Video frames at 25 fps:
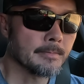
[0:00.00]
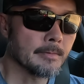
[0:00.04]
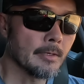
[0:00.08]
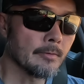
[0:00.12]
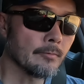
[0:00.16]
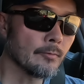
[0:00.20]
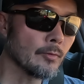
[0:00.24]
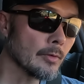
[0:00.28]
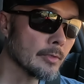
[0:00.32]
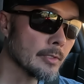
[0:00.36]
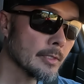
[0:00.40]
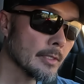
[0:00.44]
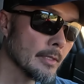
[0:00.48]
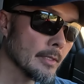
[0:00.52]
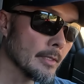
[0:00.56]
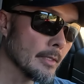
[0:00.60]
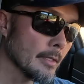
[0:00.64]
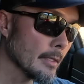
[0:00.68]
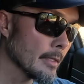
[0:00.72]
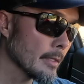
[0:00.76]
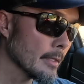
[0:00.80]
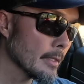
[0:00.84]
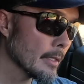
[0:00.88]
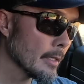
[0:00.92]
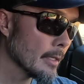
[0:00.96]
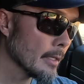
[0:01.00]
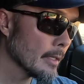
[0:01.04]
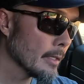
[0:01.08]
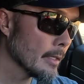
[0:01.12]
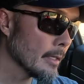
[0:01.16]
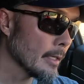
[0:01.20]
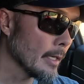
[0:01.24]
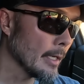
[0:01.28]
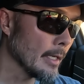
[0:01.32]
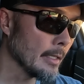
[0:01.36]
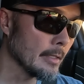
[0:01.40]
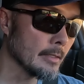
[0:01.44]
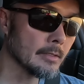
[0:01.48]
Unfortunately, you
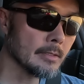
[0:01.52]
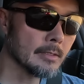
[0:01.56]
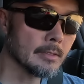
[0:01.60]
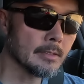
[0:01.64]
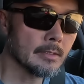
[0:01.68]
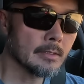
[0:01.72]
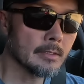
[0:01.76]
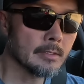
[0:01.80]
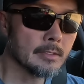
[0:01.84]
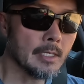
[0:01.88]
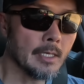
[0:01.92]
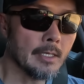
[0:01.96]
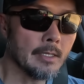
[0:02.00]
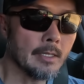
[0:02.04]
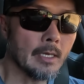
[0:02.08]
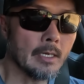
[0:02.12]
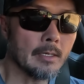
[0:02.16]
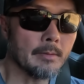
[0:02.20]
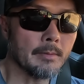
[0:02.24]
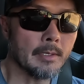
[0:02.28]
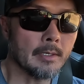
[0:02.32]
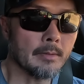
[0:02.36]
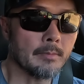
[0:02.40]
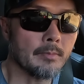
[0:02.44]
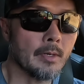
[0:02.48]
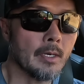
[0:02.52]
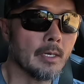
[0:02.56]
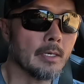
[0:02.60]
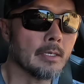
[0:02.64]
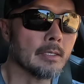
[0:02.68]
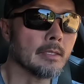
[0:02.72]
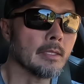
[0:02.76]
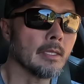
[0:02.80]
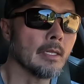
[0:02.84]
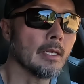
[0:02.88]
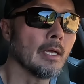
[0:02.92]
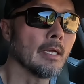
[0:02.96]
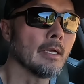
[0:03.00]
know, I hate saying that about a
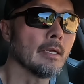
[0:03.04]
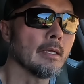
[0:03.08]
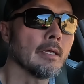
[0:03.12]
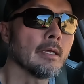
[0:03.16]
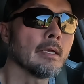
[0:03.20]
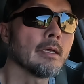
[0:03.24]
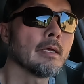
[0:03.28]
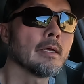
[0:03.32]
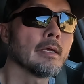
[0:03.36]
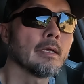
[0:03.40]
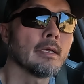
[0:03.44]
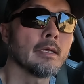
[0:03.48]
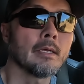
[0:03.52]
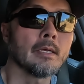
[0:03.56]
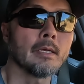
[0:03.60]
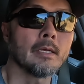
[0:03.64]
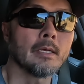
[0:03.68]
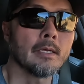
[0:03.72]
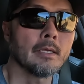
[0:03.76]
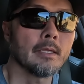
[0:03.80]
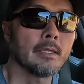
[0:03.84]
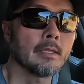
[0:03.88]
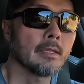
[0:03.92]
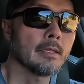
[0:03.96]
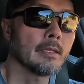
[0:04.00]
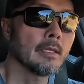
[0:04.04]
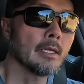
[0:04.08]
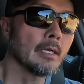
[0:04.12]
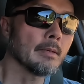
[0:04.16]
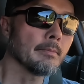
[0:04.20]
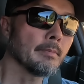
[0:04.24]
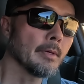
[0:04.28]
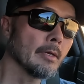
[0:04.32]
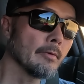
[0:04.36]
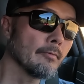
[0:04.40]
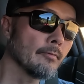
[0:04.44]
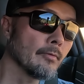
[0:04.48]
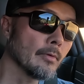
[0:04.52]
product that I
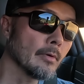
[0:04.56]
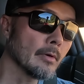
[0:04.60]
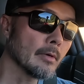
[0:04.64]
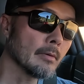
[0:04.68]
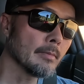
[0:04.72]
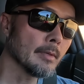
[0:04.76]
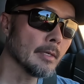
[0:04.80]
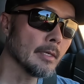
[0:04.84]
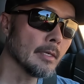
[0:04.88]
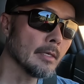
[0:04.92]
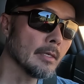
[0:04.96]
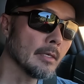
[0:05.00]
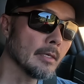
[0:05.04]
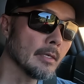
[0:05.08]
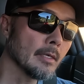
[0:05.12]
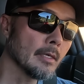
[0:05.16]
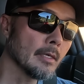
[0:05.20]
paid for, but